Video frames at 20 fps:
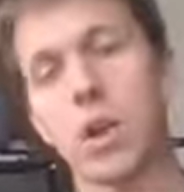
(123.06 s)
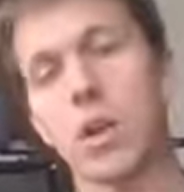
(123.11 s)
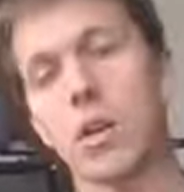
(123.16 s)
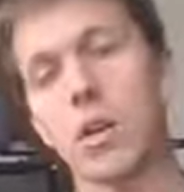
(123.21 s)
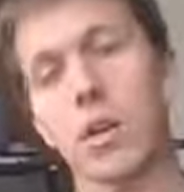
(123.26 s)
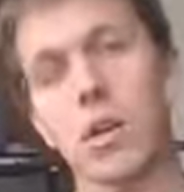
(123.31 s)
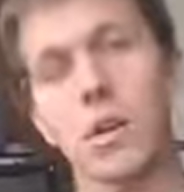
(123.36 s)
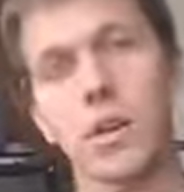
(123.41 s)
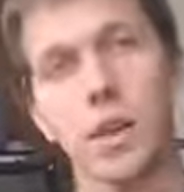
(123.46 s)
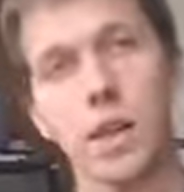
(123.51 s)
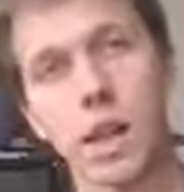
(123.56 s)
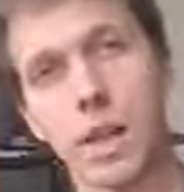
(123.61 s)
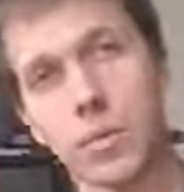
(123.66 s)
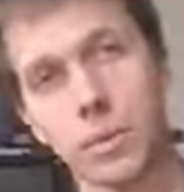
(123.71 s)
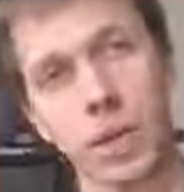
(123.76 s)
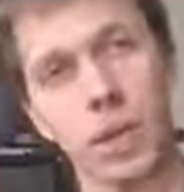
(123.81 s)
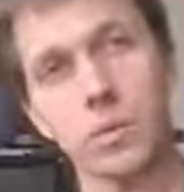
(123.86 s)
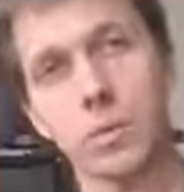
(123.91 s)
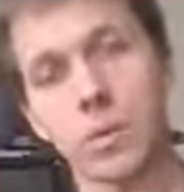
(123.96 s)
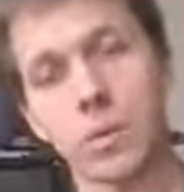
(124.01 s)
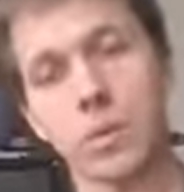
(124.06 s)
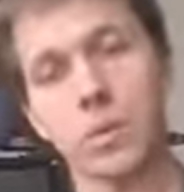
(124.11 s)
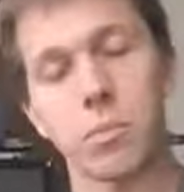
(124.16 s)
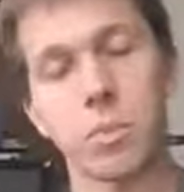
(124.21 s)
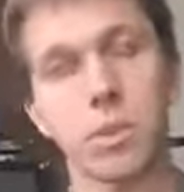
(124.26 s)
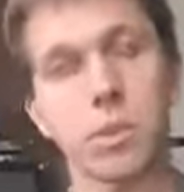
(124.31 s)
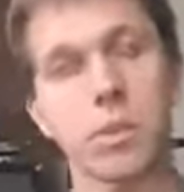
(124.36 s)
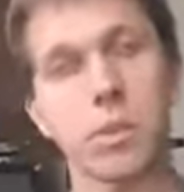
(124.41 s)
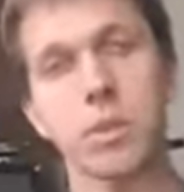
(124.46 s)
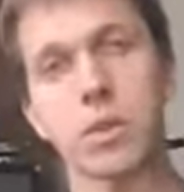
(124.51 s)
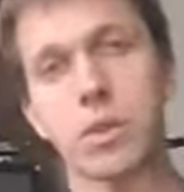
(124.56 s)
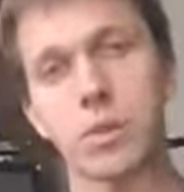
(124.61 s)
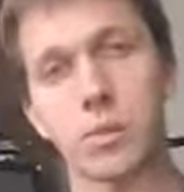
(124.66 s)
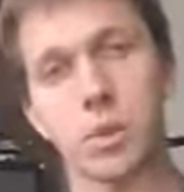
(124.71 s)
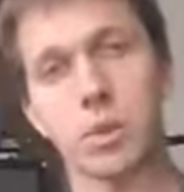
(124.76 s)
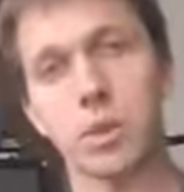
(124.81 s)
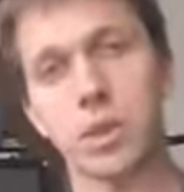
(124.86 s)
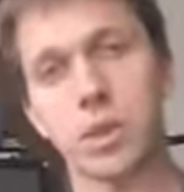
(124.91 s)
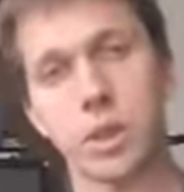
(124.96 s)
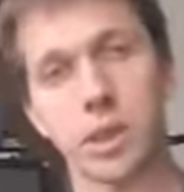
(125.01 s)
and all the laptops and computers in your
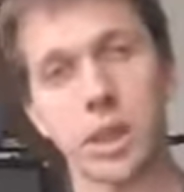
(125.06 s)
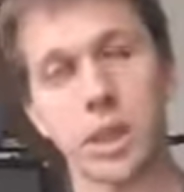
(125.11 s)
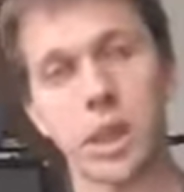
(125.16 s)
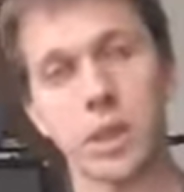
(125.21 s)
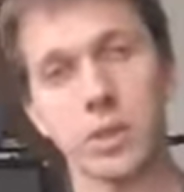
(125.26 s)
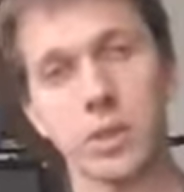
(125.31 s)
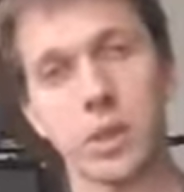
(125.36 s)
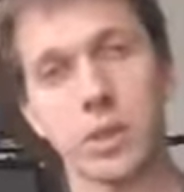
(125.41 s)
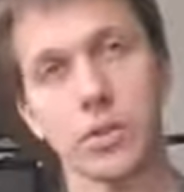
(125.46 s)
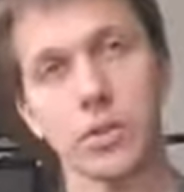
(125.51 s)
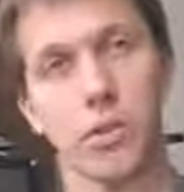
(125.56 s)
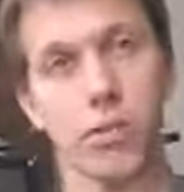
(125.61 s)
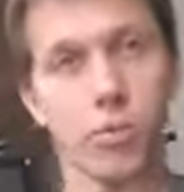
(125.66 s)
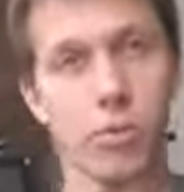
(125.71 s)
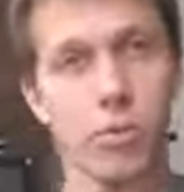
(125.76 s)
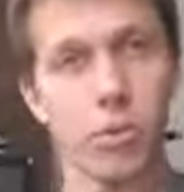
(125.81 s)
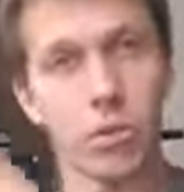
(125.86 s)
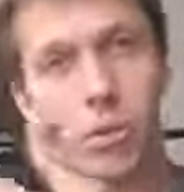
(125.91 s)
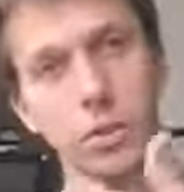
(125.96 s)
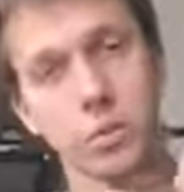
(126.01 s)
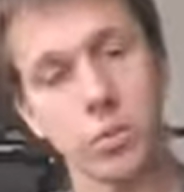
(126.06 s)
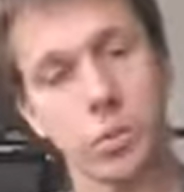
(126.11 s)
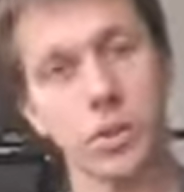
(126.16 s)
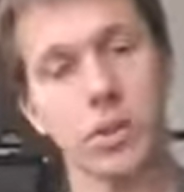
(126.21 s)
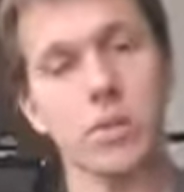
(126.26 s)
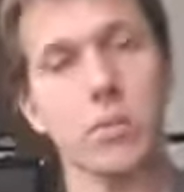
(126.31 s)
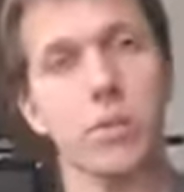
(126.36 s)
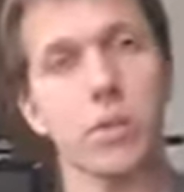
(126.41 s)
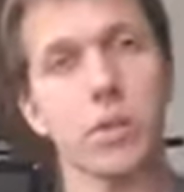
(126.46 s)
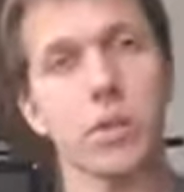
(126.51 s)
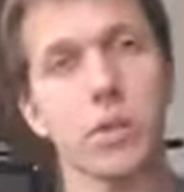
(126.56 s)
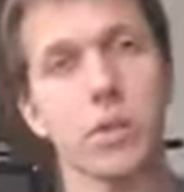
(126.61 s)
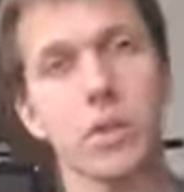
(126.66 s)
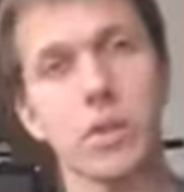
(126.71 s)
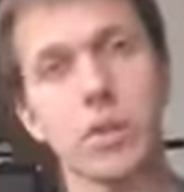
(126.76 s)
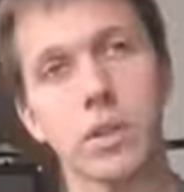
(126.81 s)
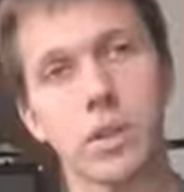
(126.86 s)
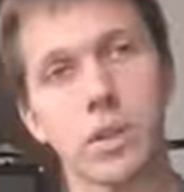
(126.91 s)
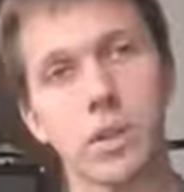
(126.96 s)
building get access through this point-to-point link.